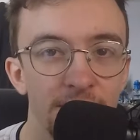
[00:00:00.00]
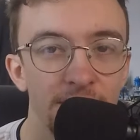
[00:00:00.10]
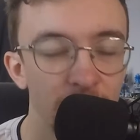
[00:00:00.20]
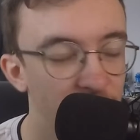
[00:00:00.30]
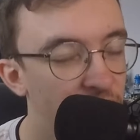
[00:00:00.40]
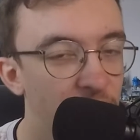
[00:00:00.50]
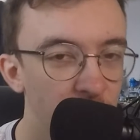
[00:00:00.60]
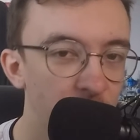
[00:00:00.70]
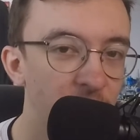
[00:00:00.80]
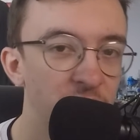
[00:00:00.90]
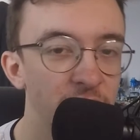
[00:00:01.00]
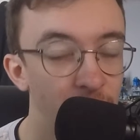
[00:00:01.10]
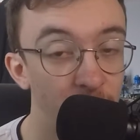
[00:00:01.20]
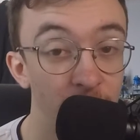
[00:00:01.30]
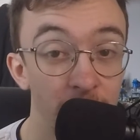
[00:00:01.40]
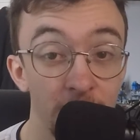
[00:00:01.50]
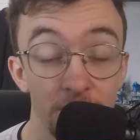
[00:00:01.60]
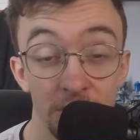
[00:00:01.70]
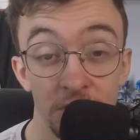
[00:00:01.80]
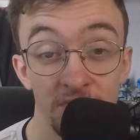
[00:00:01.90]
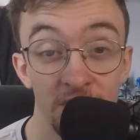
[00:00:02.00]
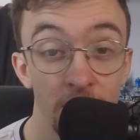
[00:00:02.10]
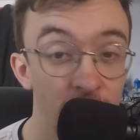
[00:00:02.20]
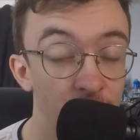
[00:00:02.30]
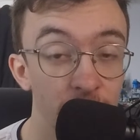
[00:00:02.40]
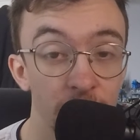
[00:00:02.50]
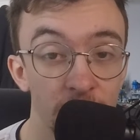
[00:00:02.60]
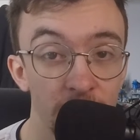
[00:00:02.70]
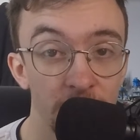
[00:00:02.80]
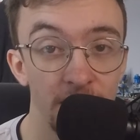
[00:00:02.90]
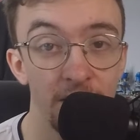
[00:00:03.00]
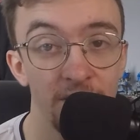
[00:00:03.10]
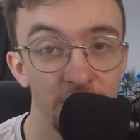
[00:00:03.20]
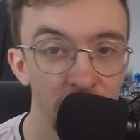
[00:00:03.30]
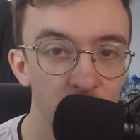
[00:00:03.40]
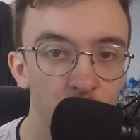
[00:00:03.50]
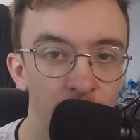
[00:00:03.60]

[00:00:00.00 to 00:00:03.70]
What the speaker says: which I also mentioned in my Premier League predictions video if you want to go check that out after this one.